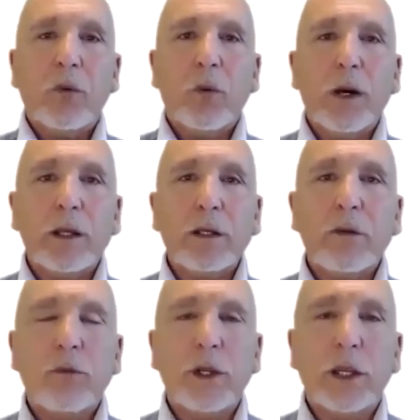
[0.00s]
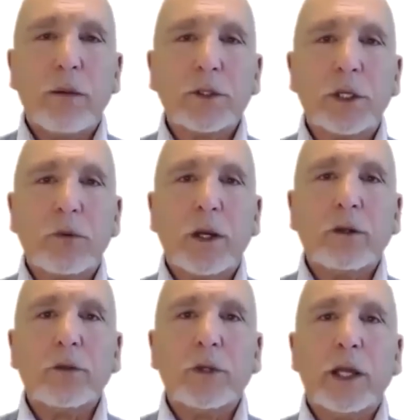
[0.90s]
1, feeling absolutely
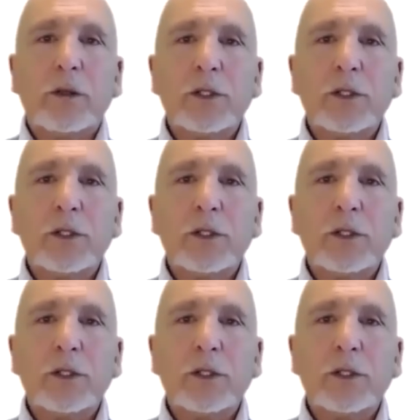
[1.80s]
wonderful now.